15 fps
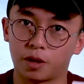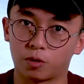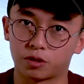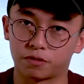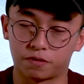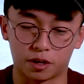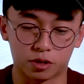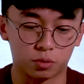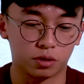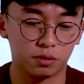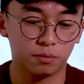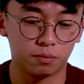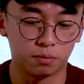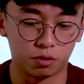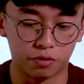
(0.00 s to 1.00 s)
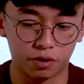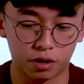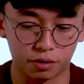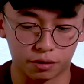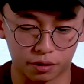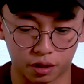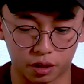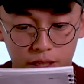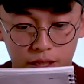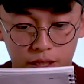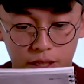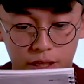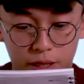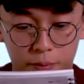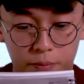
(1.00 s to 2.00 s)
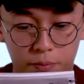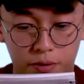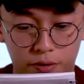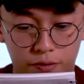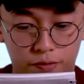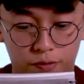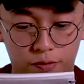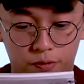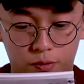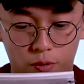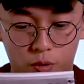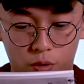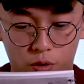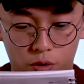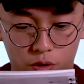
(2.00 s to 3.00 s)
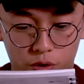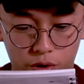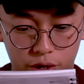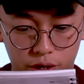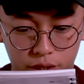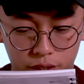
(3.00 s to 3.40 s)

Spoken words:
was a fast one. Moving on, number 4.